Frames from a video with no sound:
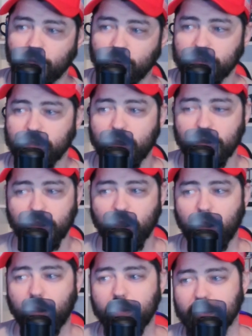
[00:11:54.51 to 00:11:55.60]

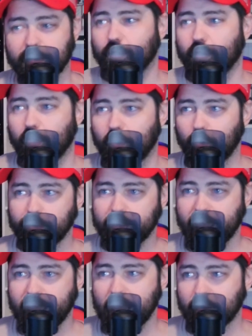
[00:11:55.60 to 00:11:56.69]
Wollongong? Holy
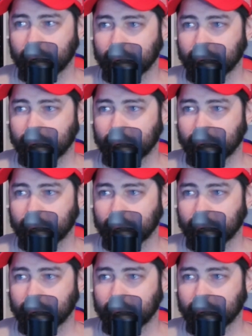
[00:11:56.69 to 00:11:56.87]
cow.